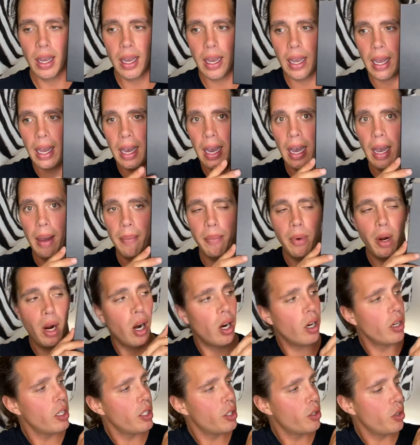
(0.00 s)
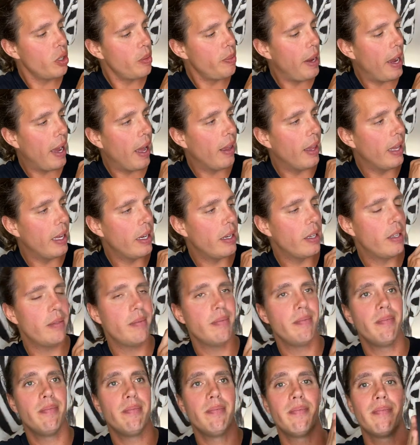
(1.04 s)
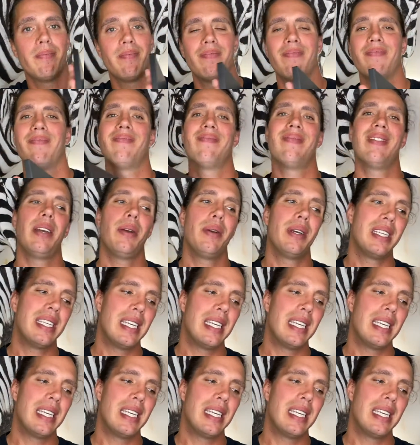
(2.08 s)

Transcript: Artistry palette. It is